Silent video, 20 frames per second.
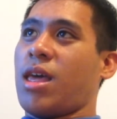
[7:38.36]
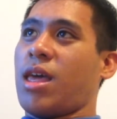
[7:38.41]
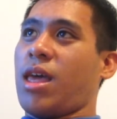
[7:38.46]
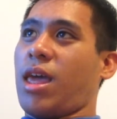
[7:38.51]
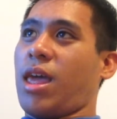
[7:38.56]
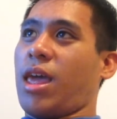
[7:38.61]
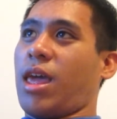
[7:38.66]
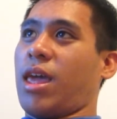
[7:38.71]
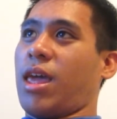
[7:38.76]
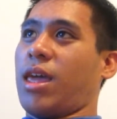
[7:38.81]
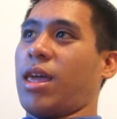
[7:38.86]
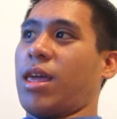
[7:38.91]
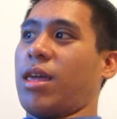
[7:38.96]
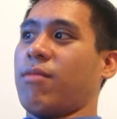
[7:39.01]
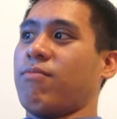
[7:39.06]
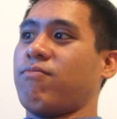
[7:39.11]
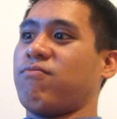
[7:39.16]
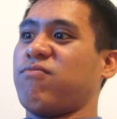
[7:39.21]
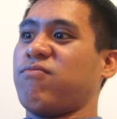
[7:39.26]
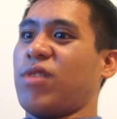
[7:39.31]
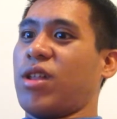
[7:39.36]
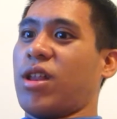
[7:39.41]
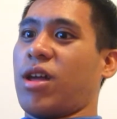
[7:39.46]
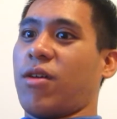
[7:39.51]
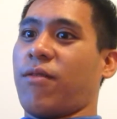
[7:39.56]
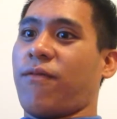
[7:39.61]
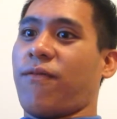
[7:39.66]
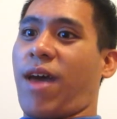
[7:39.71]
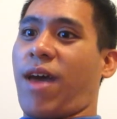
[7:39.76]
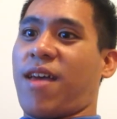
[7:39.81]
a
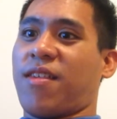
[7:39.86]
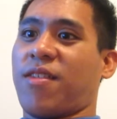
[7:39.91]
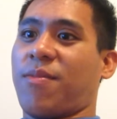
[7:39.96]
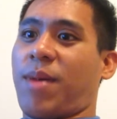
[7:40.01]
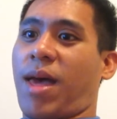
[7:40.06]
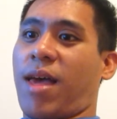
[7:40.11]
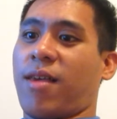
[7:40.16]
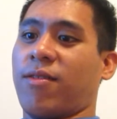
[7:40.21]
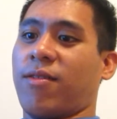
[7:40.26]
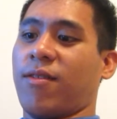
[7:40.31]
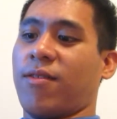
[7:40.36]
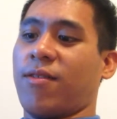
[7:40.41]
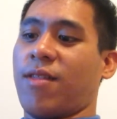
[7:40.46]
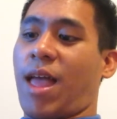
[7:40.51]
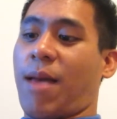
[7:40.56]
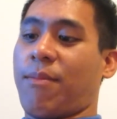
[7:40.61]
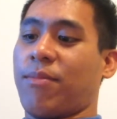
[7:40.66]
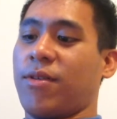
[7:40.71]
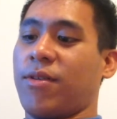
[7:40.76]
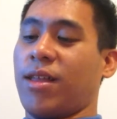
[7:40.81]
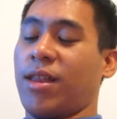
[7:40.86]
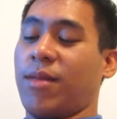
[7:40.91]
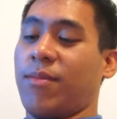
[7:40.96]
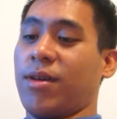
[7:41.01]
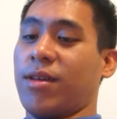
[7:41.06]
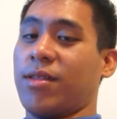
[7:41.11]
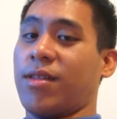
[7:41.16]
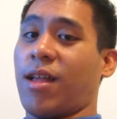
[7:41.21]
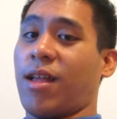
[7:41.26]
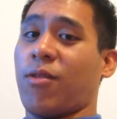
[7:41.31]
fast pass to Snap City
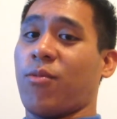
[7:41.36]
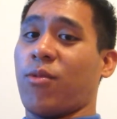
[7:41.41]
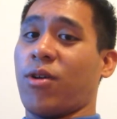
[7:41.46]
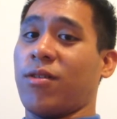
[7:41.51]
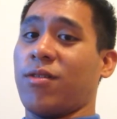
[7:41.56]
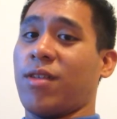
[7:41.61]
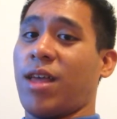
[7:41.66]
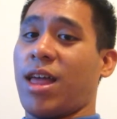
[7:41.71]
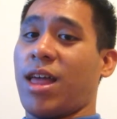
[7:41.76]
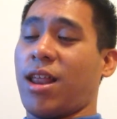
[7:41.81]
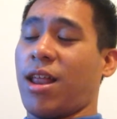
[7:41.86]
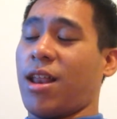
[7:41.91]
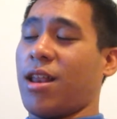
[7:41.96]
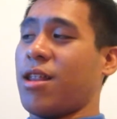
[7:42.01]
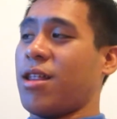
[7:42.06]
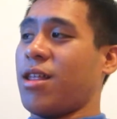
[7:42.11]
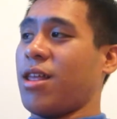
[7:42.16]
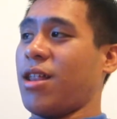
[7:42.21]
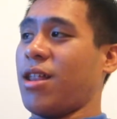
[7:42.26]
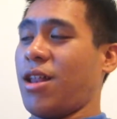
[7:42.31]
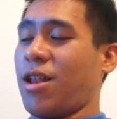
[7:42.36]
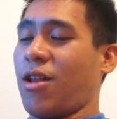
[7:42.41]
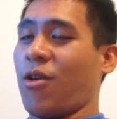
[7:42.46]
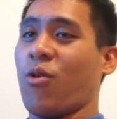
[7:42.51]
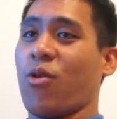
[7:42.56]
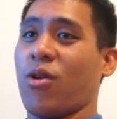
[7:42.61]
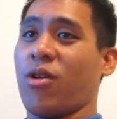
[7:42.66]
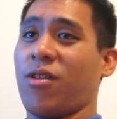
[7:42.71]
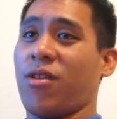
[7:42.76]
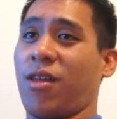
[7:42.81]
because that's where he's headed. And then
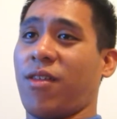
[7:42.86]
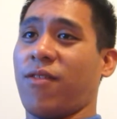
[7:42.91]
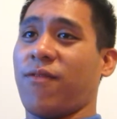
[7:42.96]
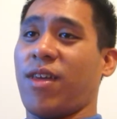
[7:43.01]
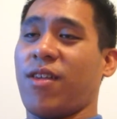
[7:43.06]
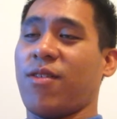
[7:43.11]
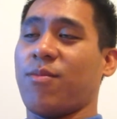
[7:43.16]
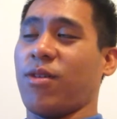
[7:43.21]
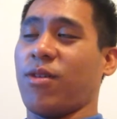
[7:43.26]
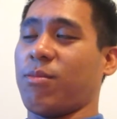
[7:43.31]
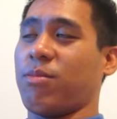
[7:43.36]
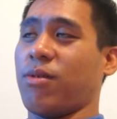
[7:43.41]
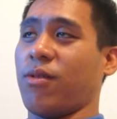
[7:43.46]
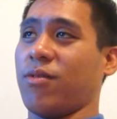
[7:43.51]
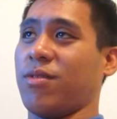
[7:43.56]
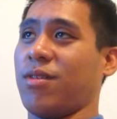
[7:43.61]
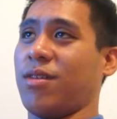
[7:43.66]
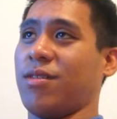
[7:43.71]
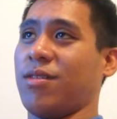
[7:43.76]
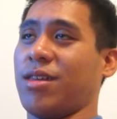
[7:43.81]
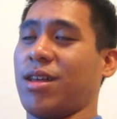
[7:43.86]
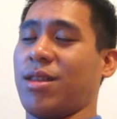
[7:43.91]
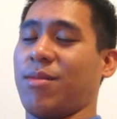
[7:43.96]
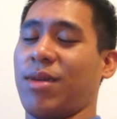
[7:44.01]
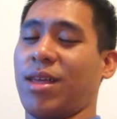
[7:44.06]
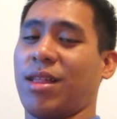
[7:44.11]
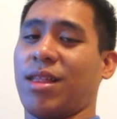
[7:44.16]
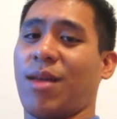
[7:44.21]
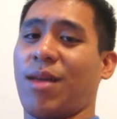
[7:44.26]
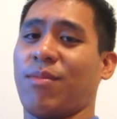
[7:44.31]
according to his Facebook post, he's going to
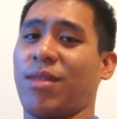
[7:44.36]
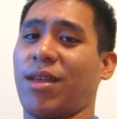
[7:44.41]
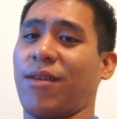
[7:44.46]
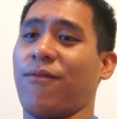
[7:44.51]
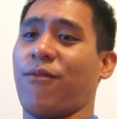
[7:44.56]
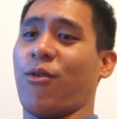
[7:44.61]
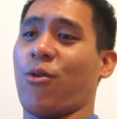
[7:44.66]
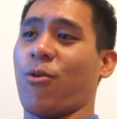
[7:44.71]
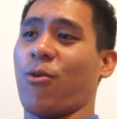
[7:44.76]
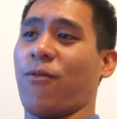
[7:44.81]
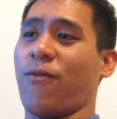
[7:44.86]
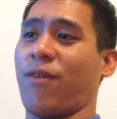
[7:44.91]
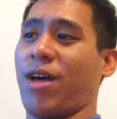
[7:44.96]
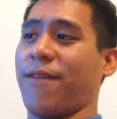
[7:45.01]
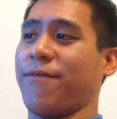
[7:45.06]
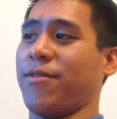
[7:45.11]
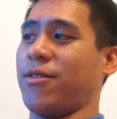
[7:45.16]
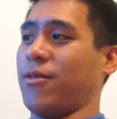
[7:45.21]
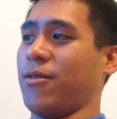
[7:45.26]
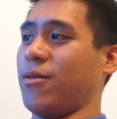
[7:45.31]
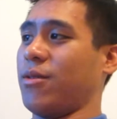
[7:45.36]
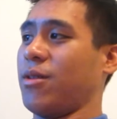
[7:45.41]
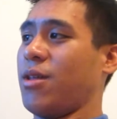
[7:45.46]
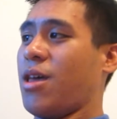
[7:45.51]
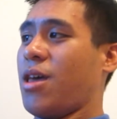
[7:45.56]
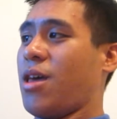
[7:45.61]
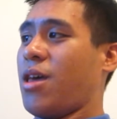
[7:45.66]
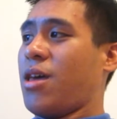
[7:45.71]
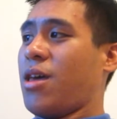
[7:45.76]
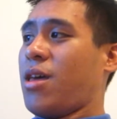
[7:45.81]
be attempting 405 soon.
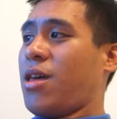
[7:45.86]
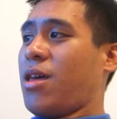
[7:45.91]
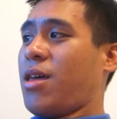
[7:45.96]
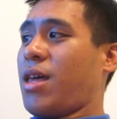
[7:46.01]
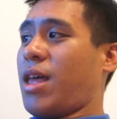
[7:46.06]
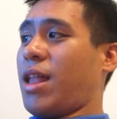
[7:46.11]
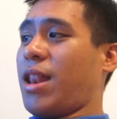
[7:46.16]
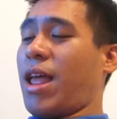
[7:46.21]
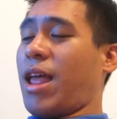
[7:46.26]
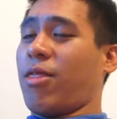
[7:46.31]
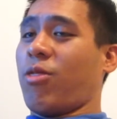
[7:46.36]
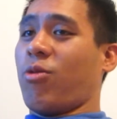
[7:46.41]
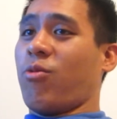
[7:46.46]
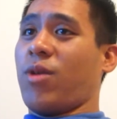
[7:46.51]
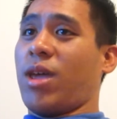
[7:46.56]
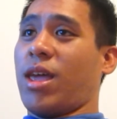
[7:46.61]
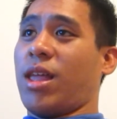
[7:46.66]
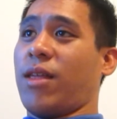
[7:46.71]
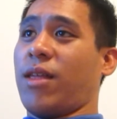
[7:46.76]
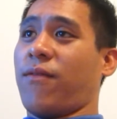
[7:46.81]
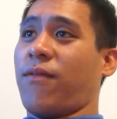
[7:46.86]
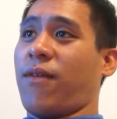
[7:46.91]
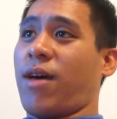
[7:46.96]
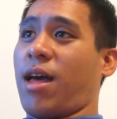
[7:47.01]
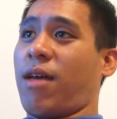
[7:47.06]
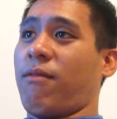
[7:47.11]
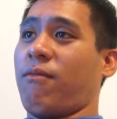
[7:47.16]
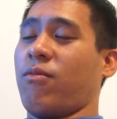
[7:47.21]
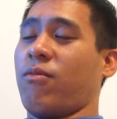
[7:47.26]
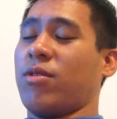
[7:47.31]
And that
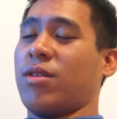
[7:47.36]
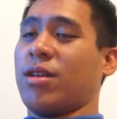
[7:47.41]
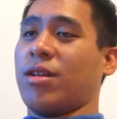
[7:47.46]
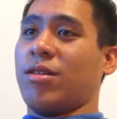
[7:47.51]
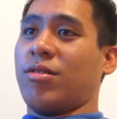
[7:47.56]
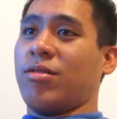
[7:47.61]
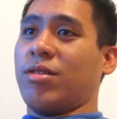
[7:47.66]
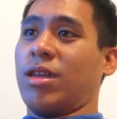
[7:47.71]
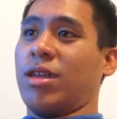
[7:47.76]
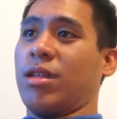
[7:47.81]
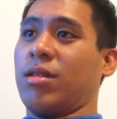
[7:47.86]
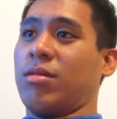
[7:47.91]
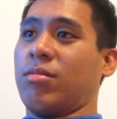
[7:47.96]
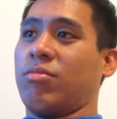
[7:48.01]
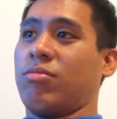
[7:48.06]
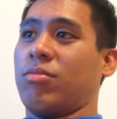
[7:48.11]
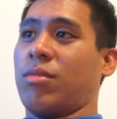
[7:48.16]
385 was clearly,